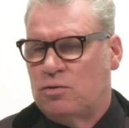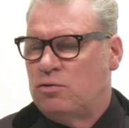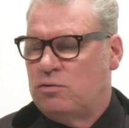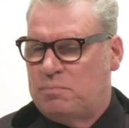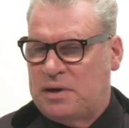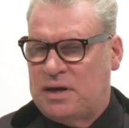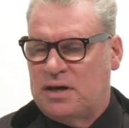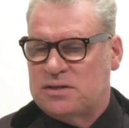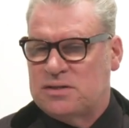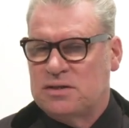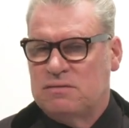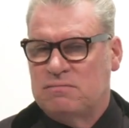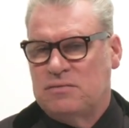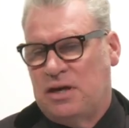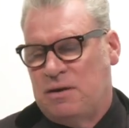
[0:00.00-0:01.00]
albeit
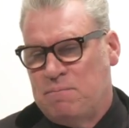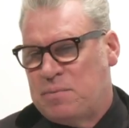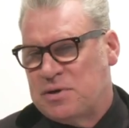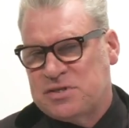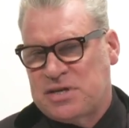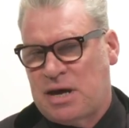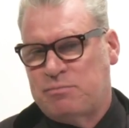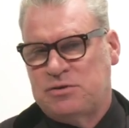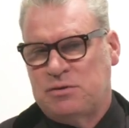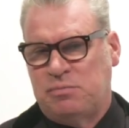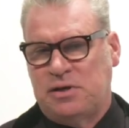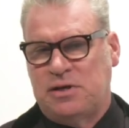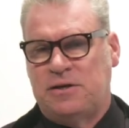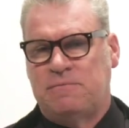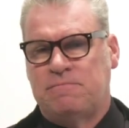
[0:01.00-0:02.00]

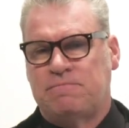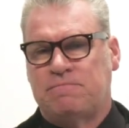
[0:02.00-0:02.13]
imperceptibly?